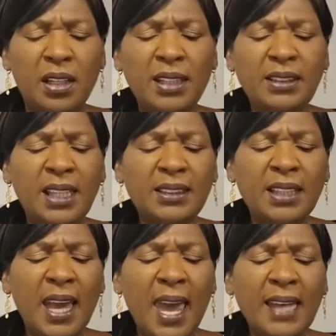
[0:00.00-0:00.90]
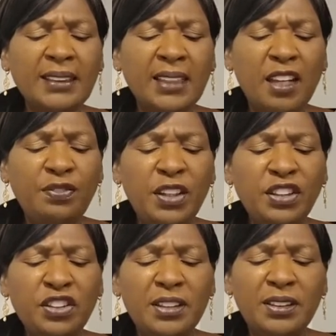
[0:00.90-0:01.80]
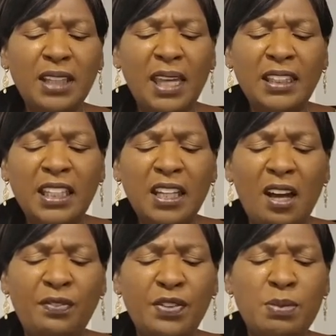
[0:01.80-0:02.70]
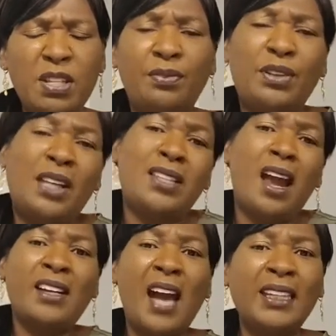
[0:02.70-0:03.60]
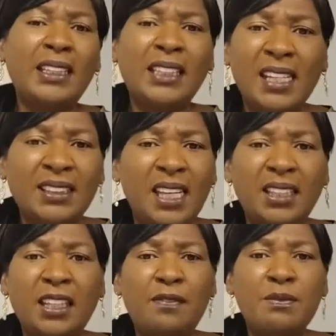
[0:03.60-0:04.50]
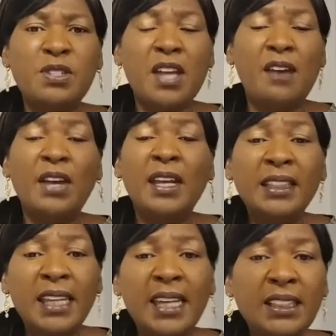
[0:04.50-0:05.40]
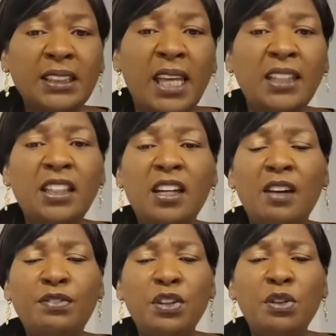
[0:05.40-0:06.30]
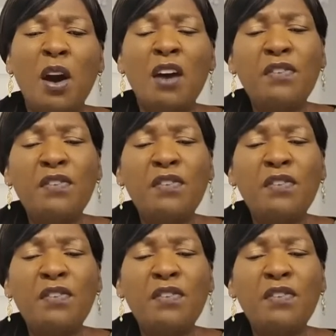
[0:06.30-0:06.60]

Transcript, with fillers: It says, as if he couldn't take care of himself. Is our God, he can't take care of himself? Can he take care of you?